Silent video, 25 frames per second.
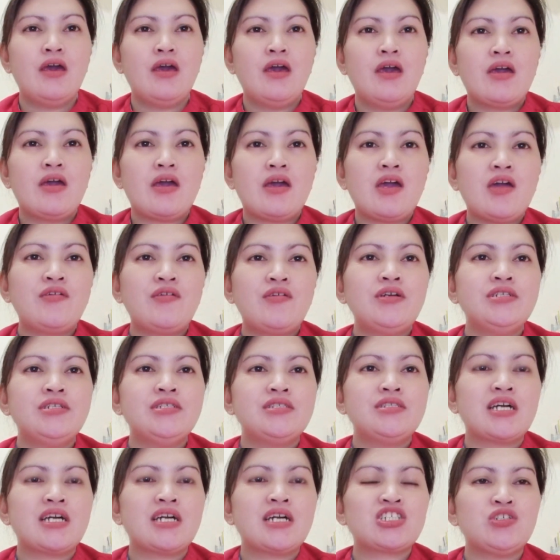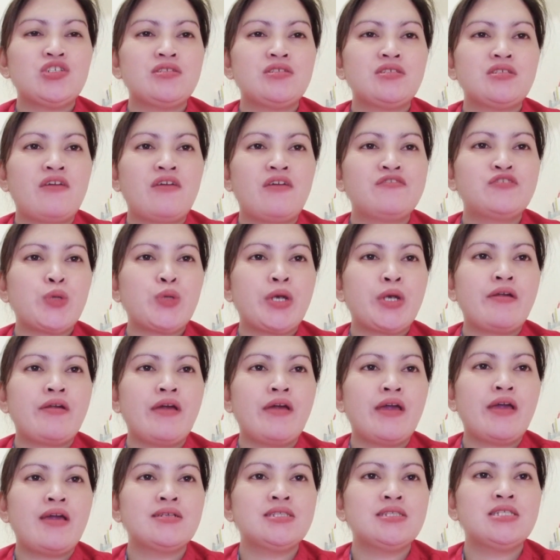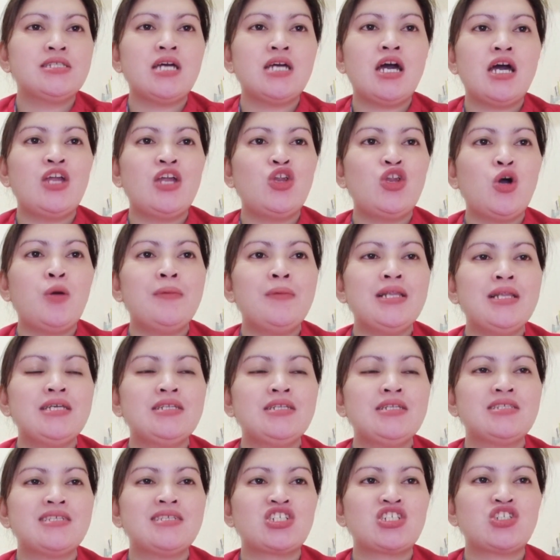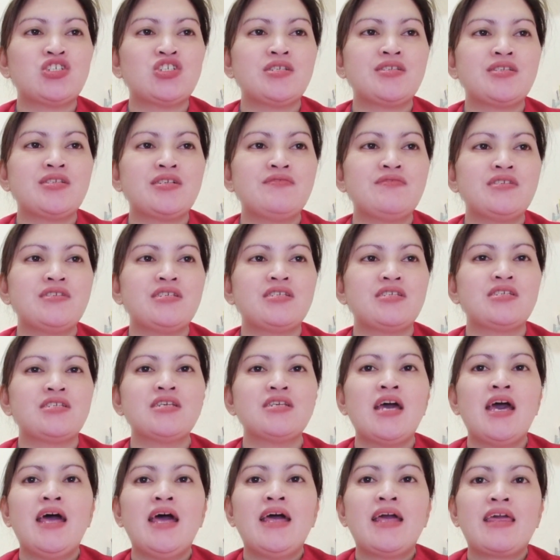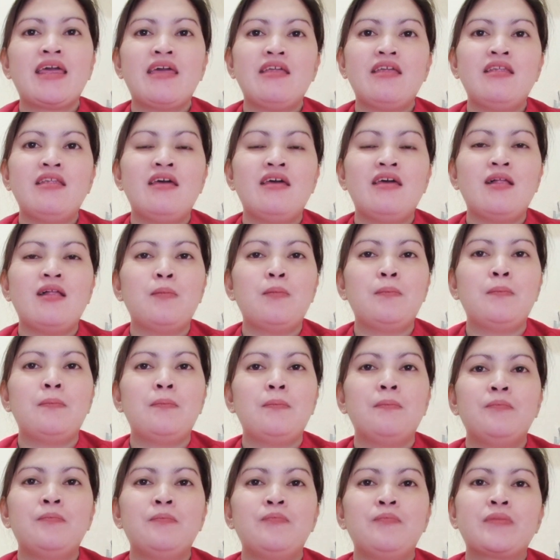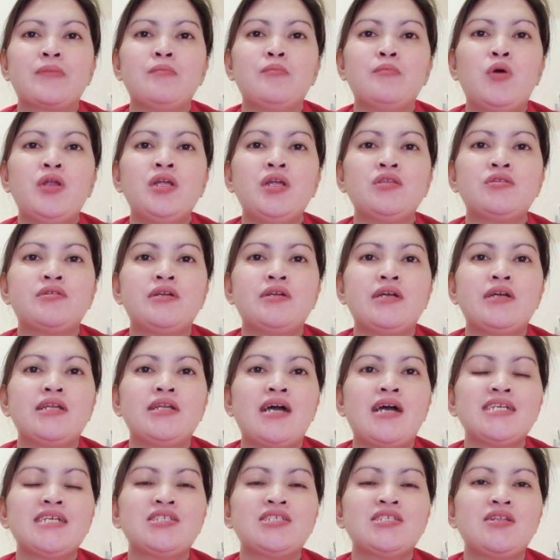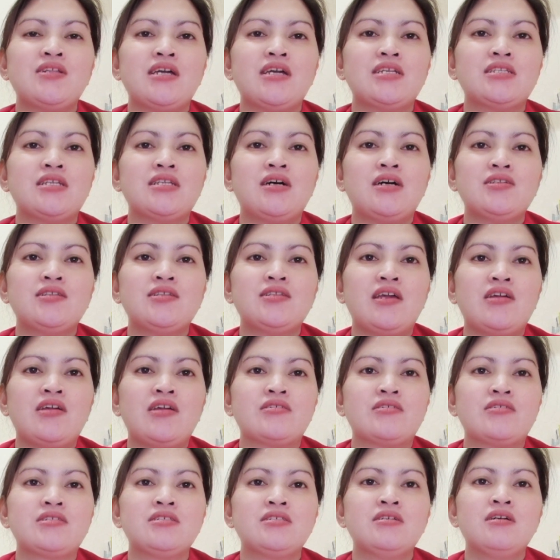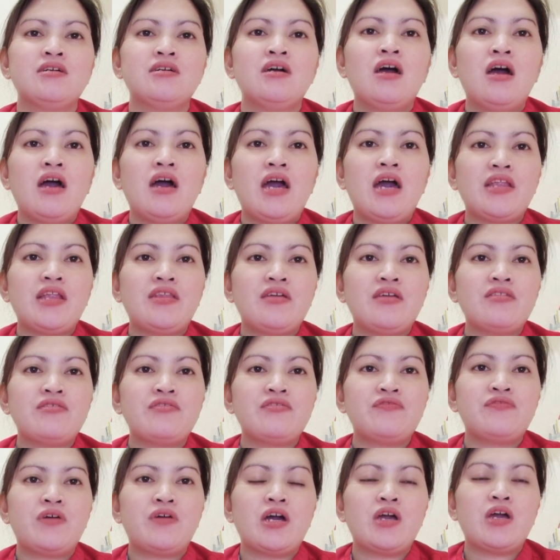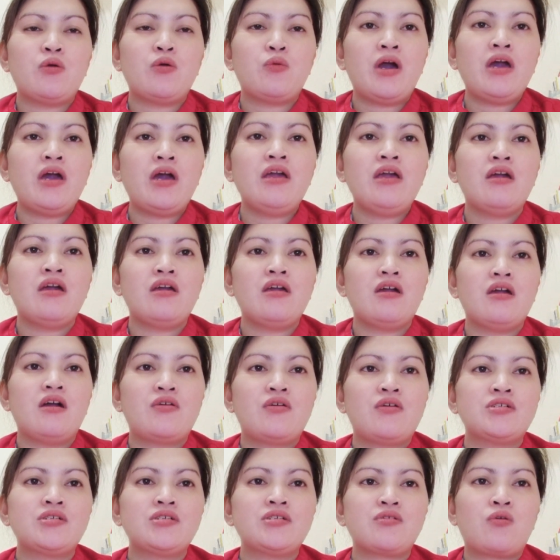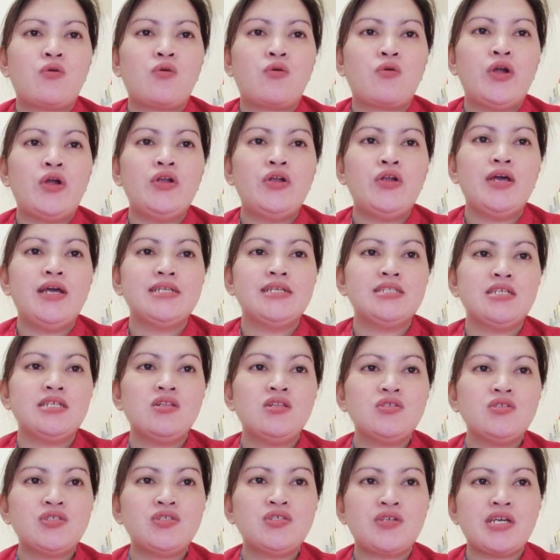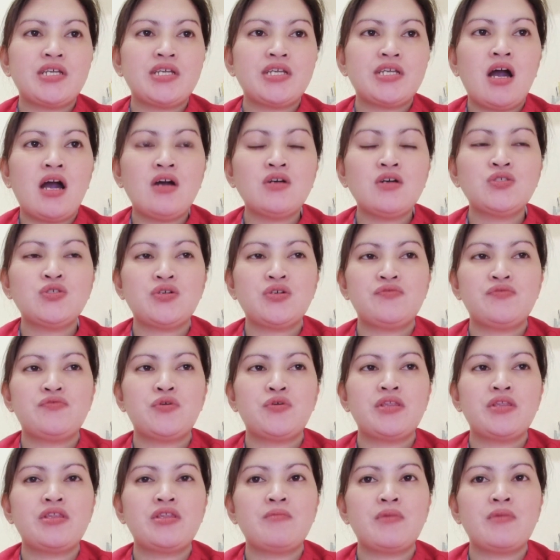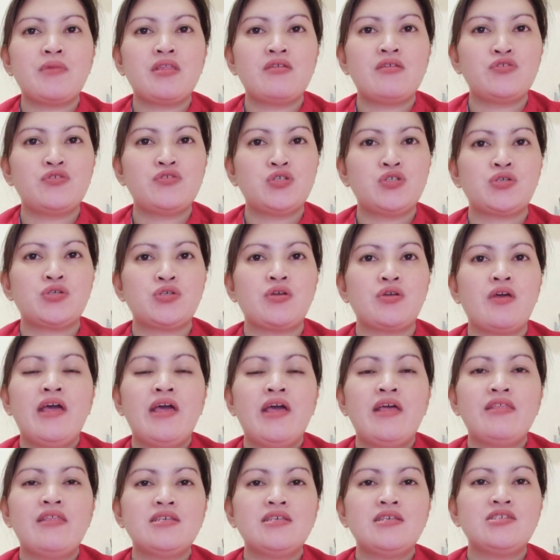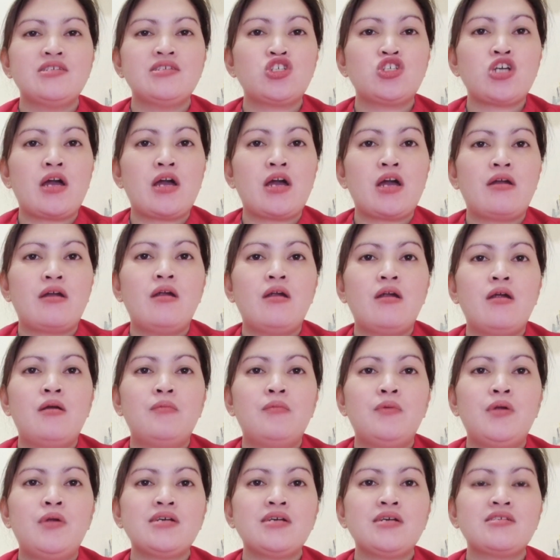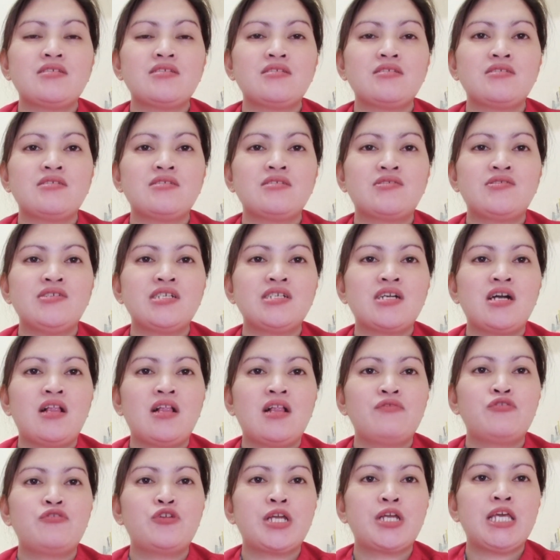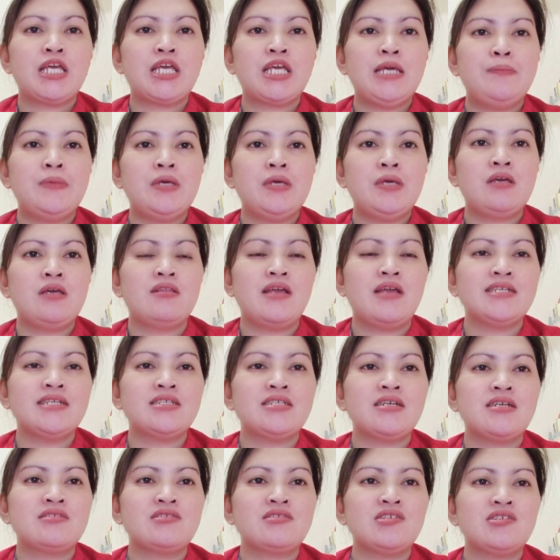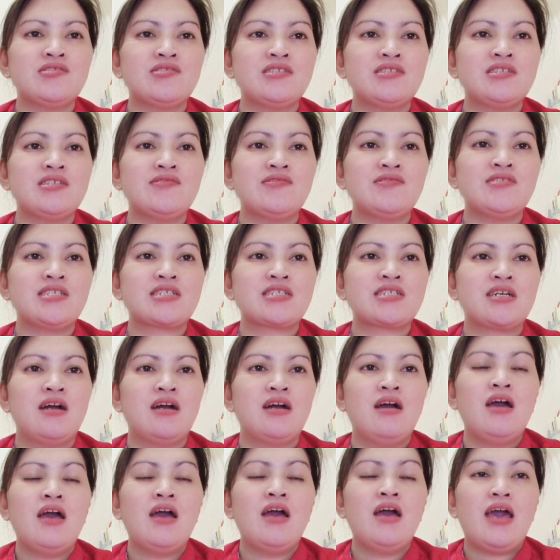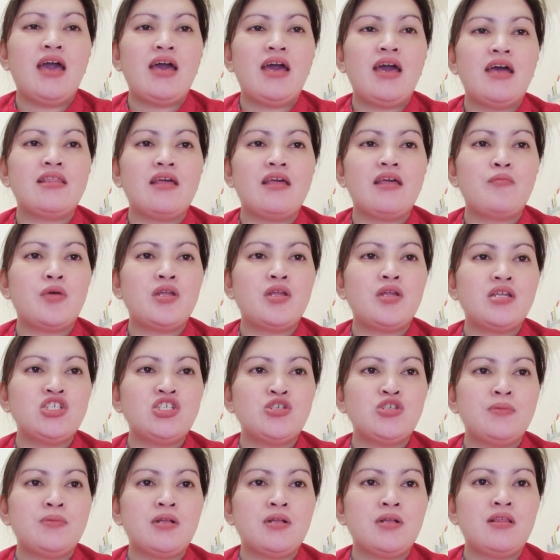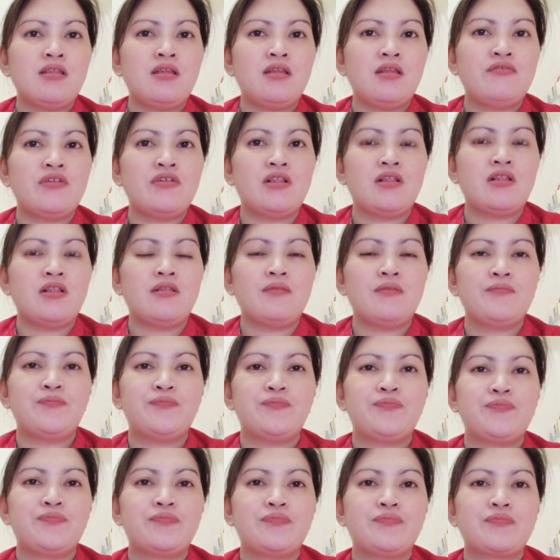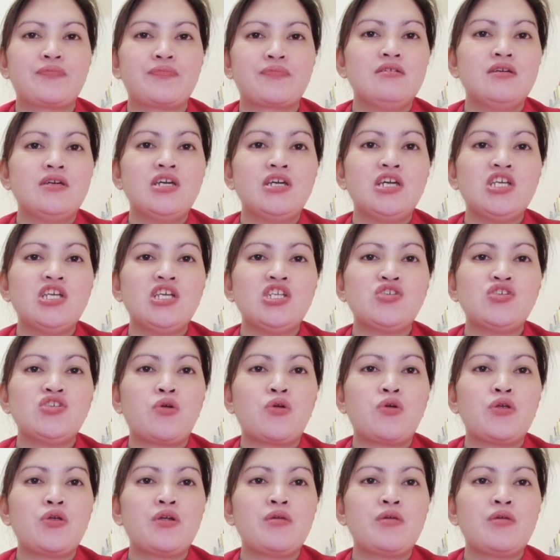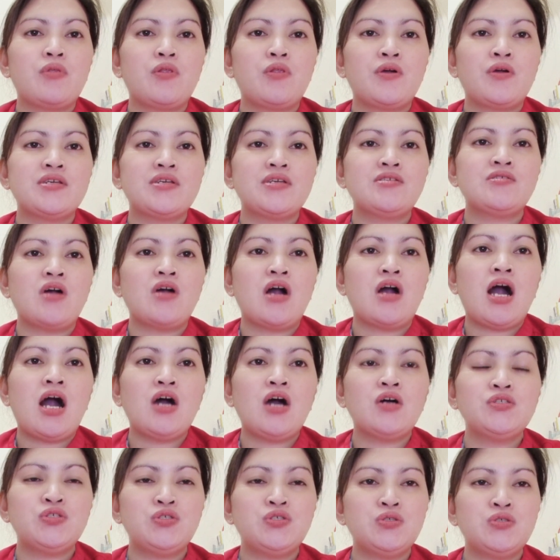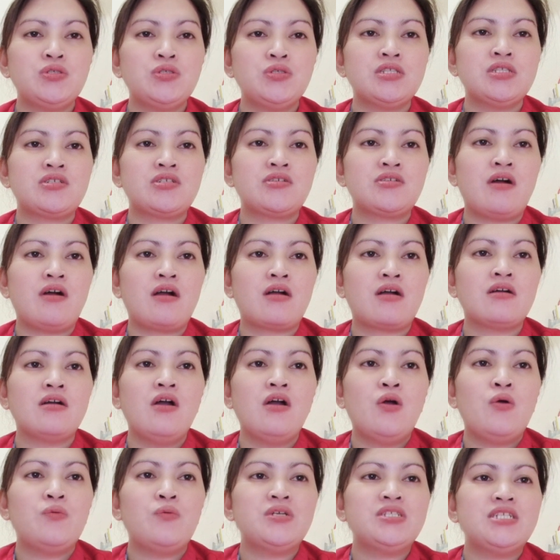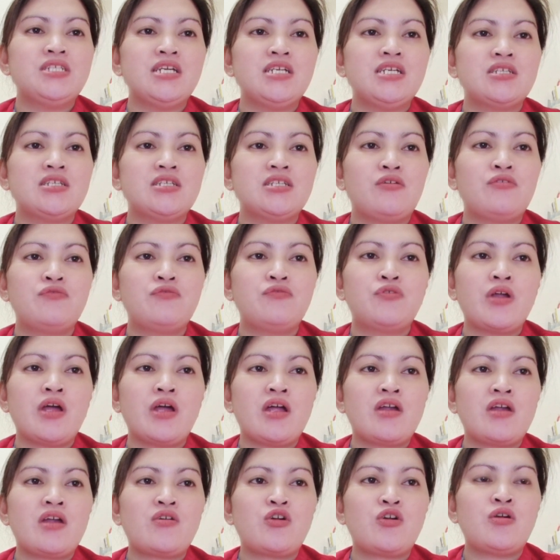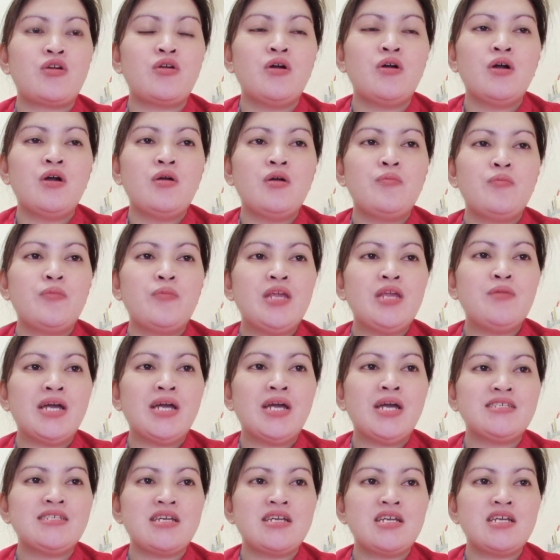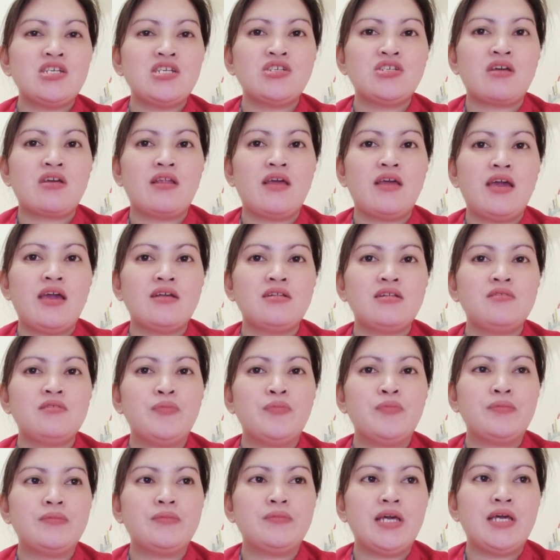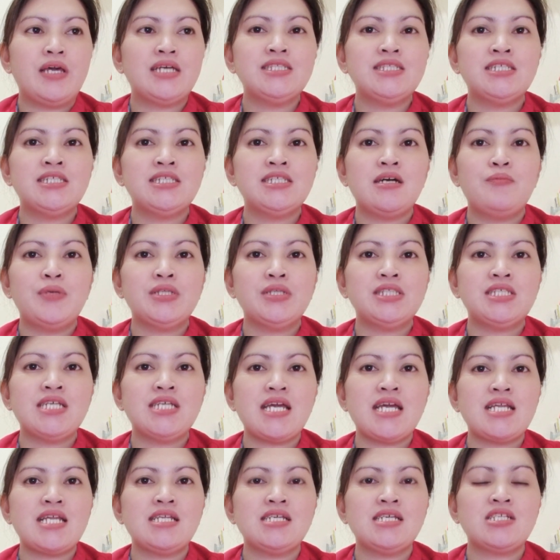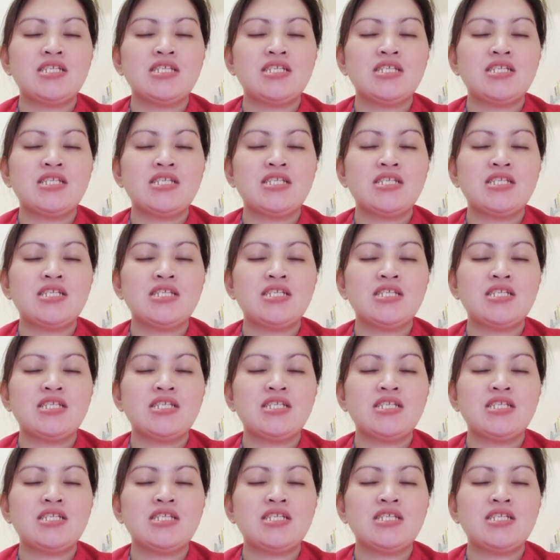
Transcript: Error detection software and anomaly detection services can help monitor and isolate outliers, identify why errors occurred, and illustrate how to avoid them in the future. This entire process is critical for keeping data integrity risk at a manageable level. Ensure your employees how to interact with data for error minimization and maintain its